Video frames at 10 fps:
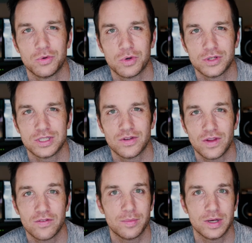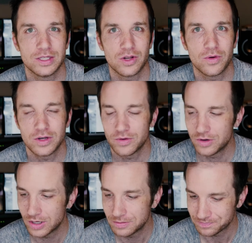world as if everybody's going to
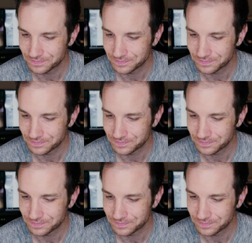agree.